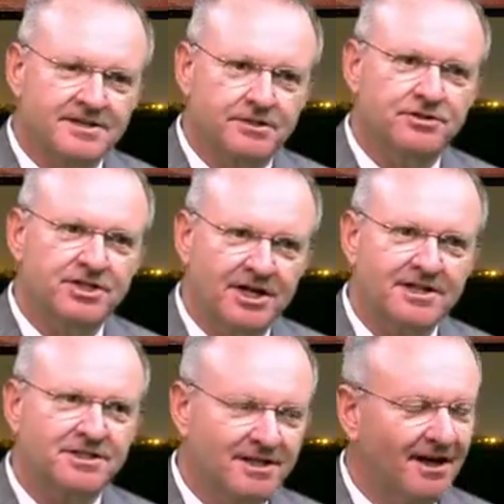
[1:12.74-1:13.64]
so she
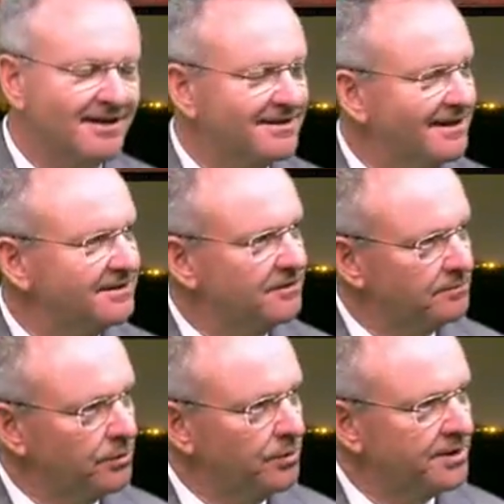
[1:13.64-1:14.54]
actually contacted
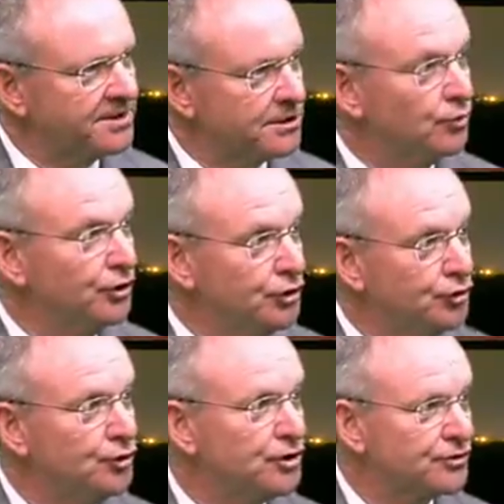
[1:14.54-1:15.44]
the board and said, will
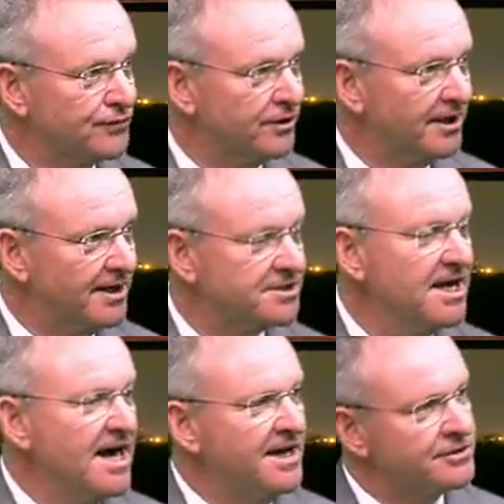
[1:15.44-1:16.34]
you do this for us?
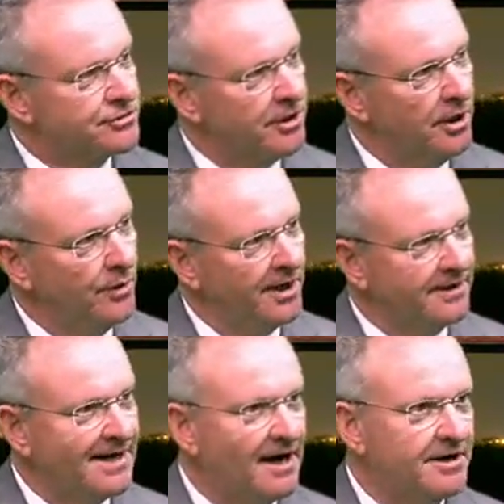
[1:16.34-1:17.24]
And it's
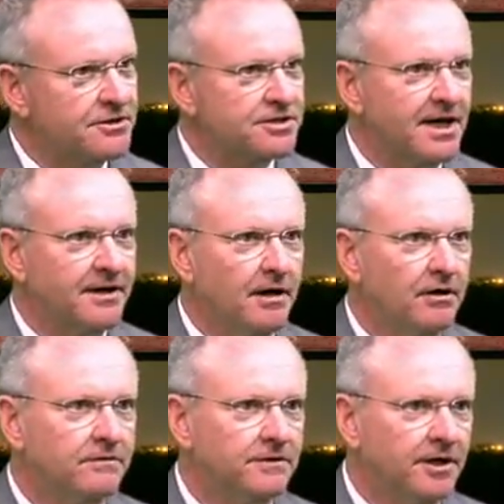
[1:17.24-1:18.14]
growing. Now I understand
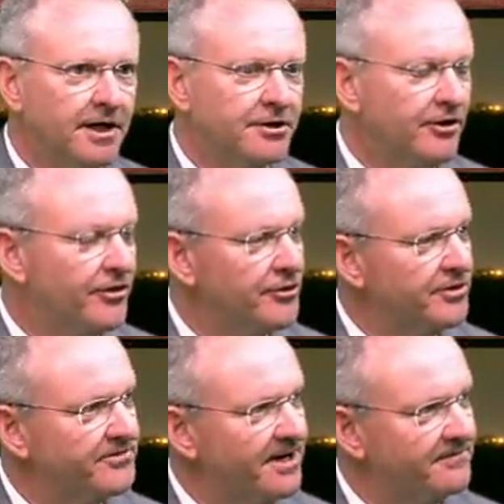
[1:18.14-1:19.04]
over
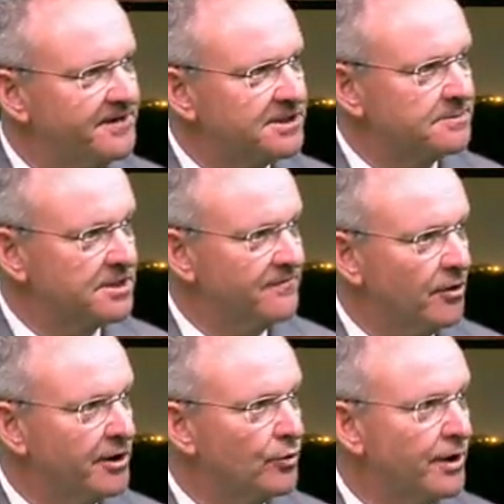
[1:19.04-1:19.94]
135 victims have
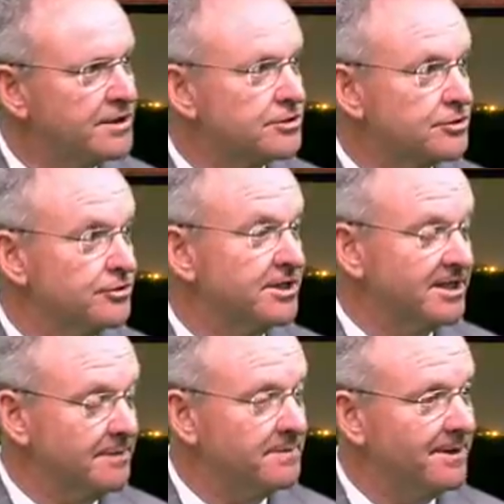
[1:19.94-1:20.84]
already registered to
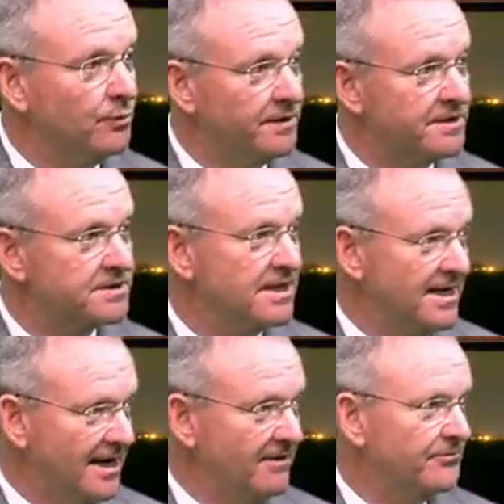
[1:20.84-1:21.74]
come meet with us
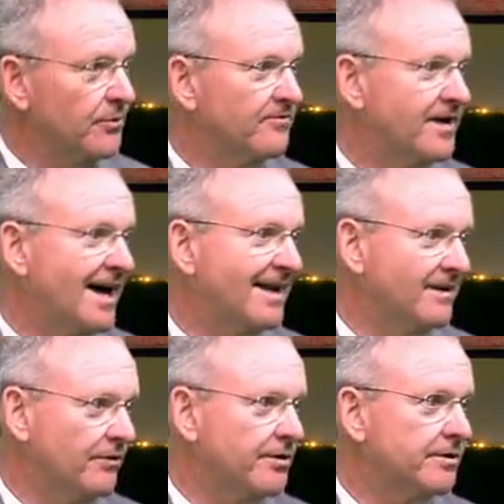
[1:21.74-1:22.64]
at Fort
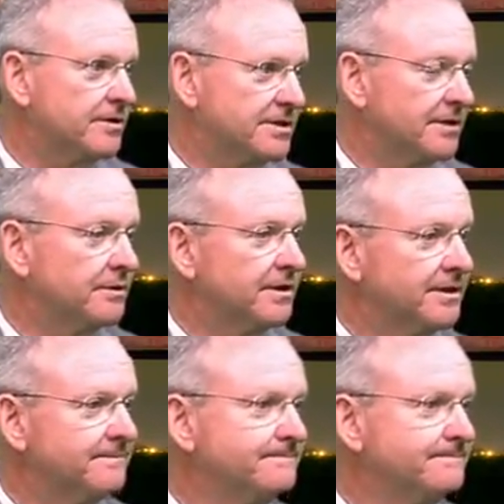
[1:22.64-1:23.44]
Valley on Thursday already.